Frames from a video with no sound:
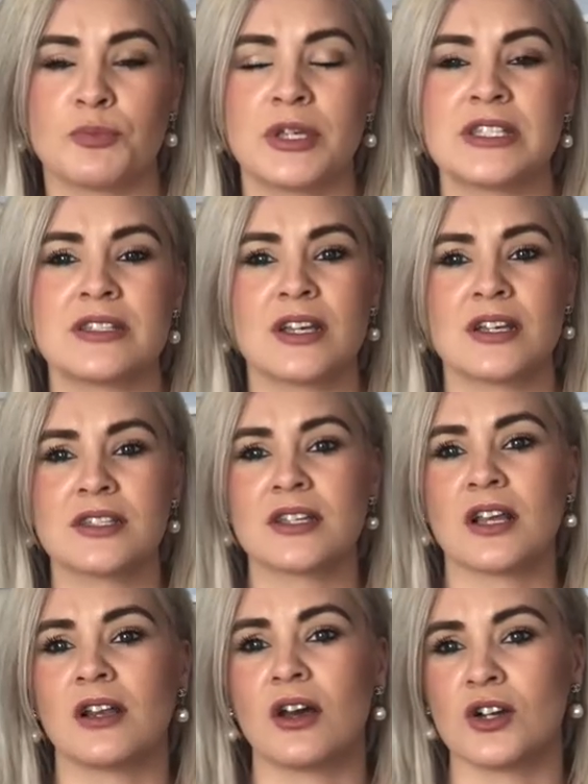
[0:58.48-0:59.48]
business,
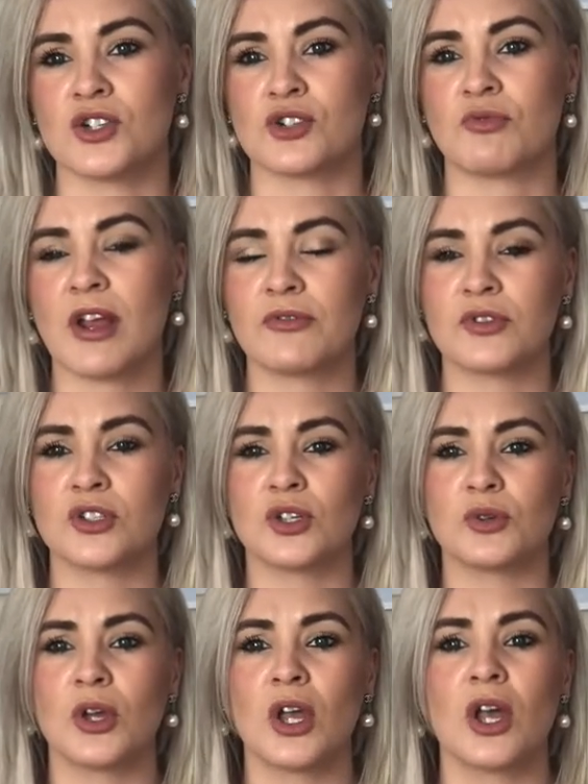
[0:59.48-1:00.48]
a larger
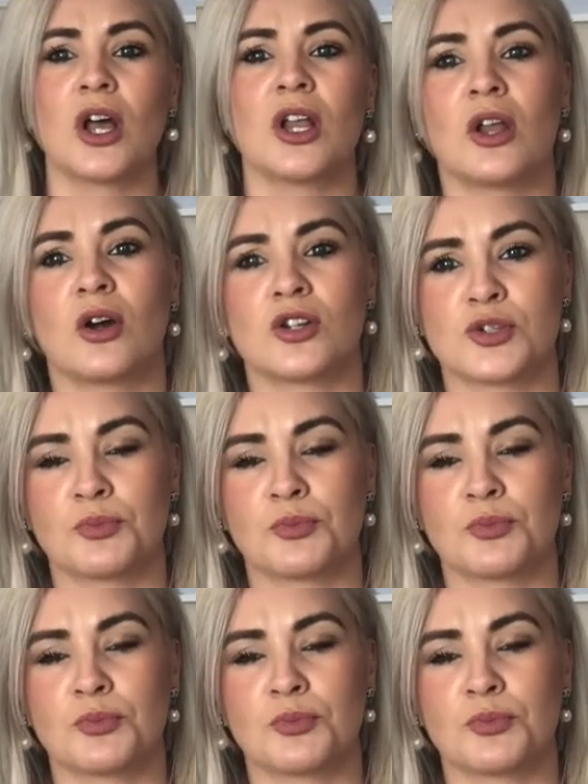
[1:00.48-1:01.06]
revenue, a larger